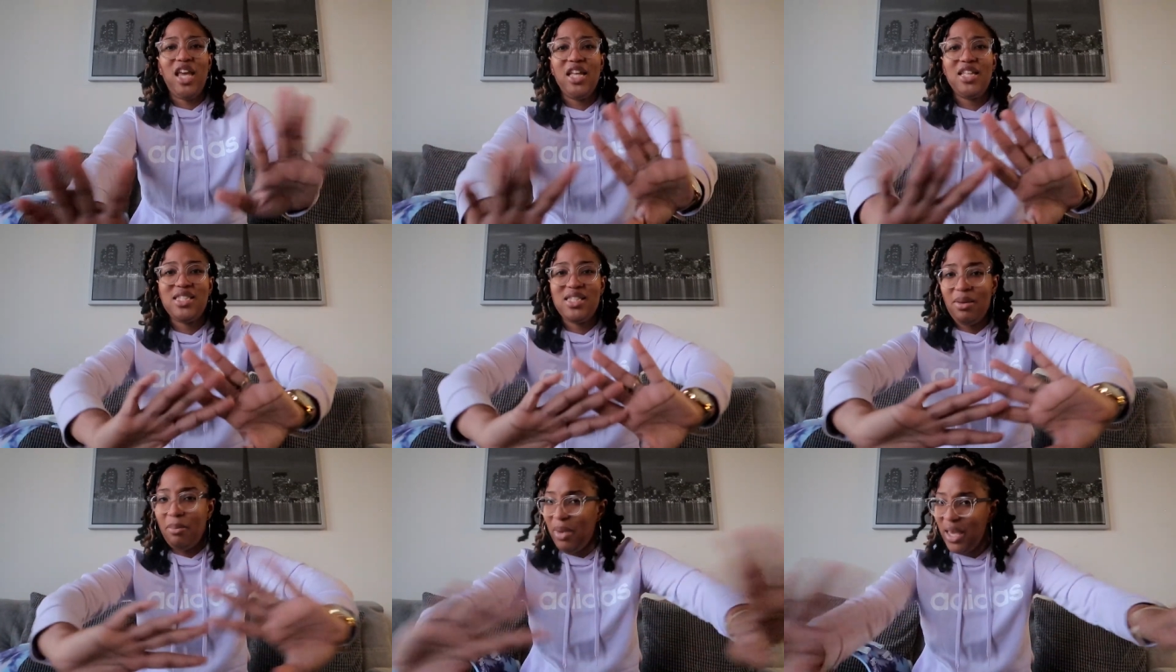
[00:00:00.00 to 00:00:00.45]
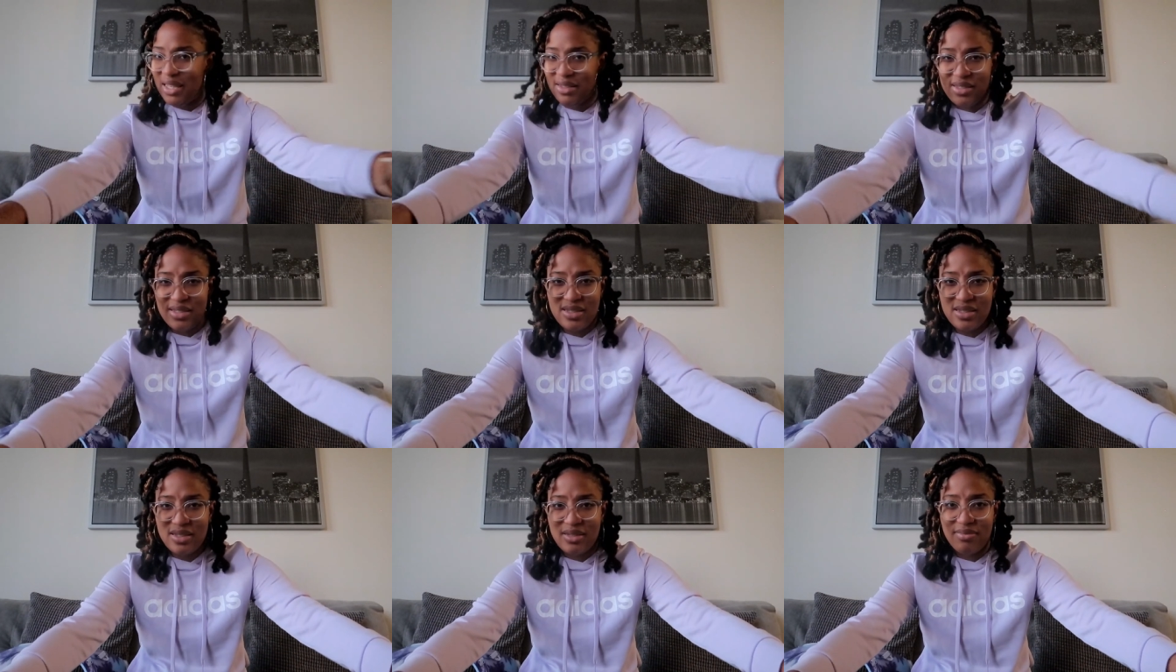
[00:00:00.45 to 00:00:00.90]
it's a mess
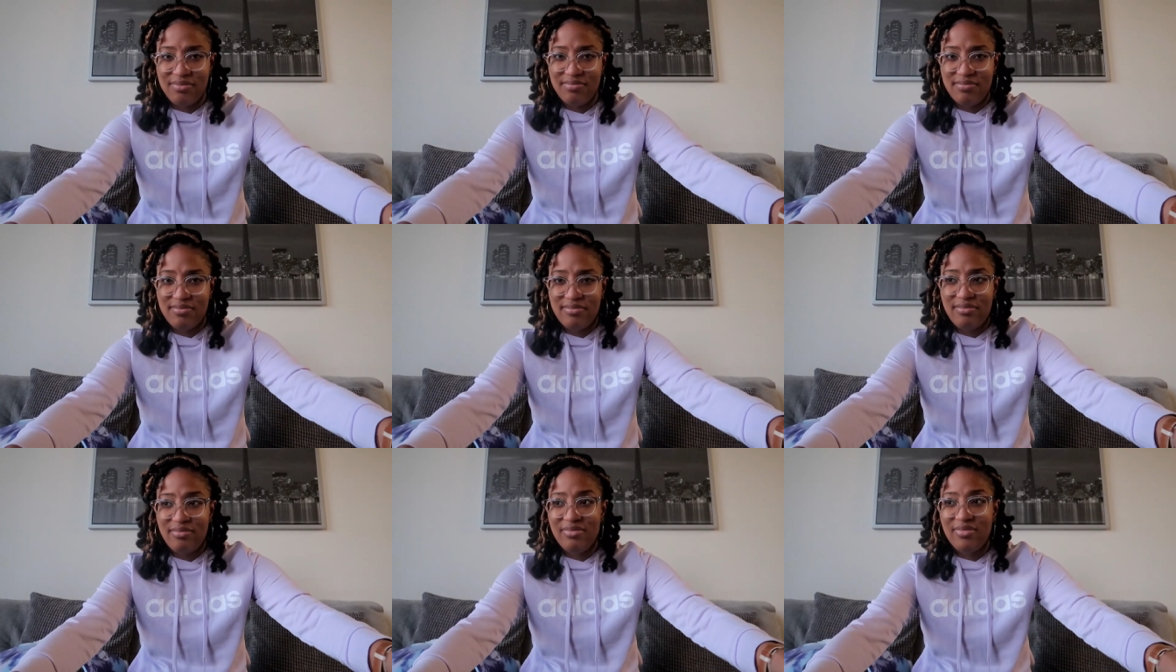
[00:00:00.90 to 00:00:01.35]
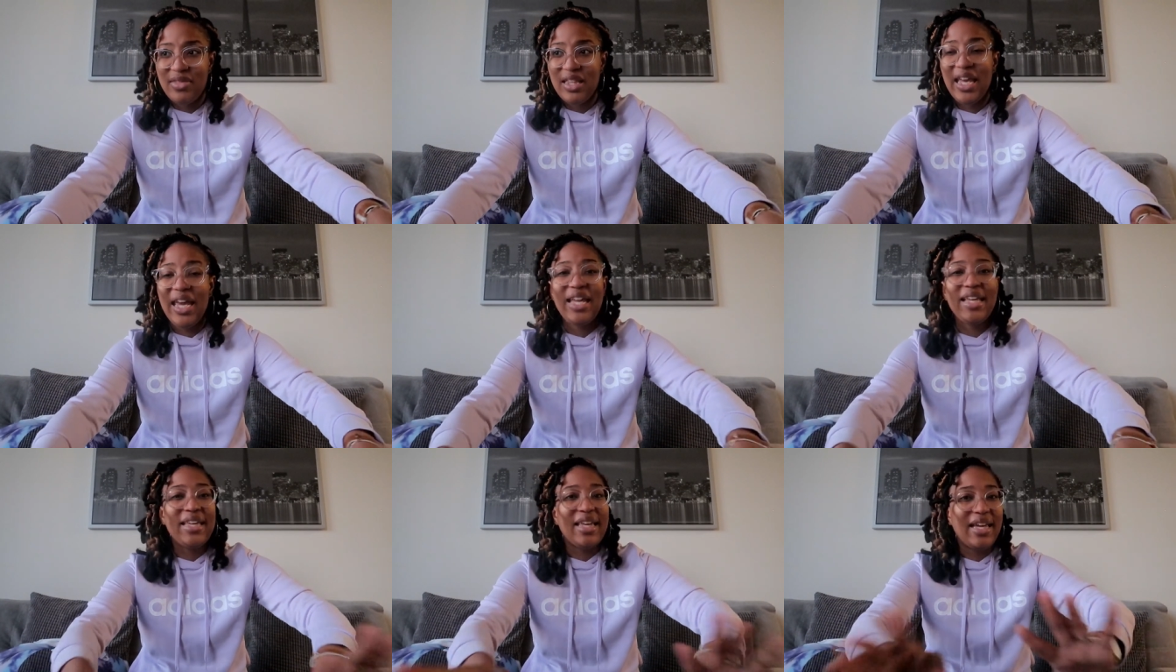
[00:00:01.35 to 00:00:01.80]

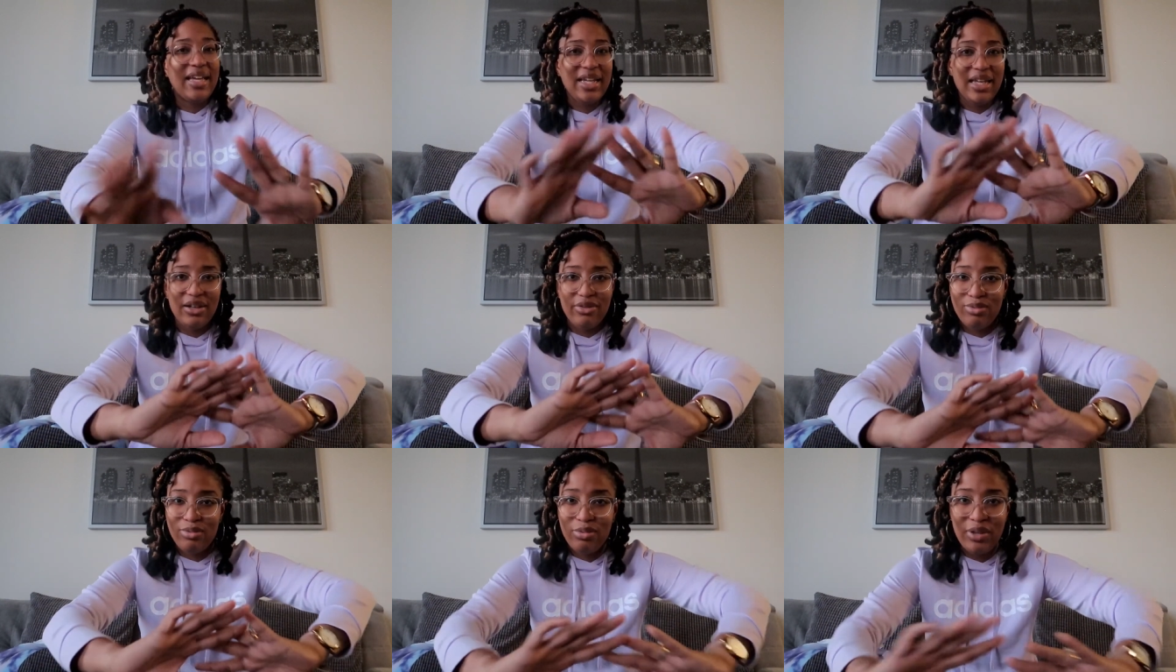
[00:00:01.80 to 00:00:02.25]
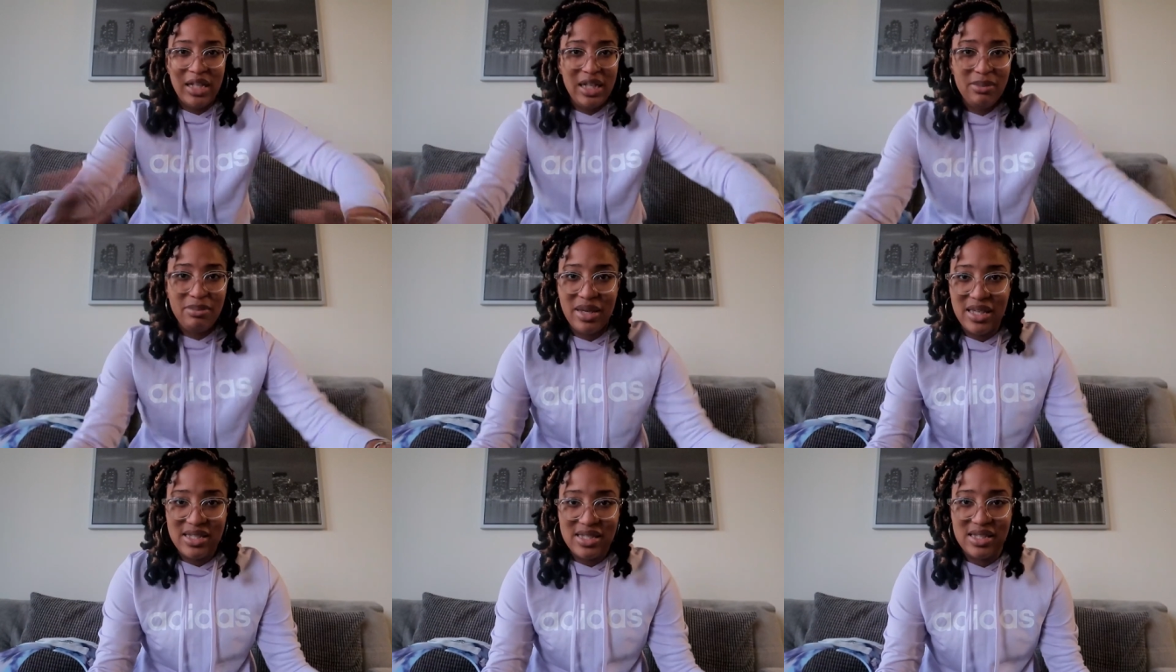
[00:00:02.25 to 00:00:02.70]
it can get
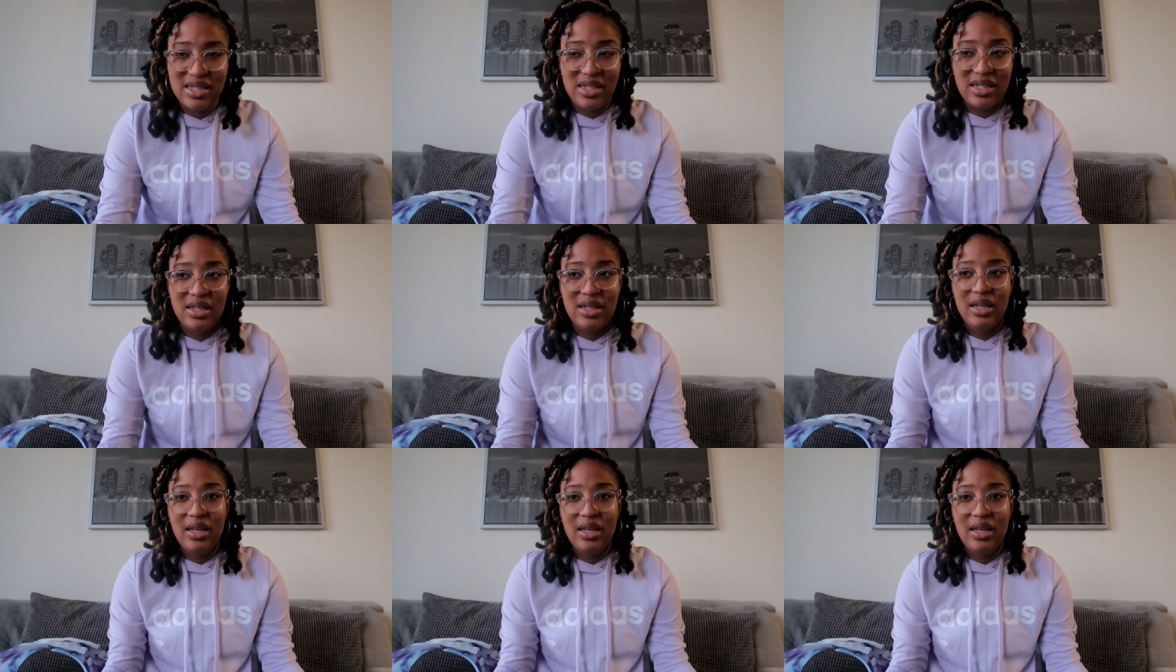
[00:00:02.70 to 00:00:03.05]
really messy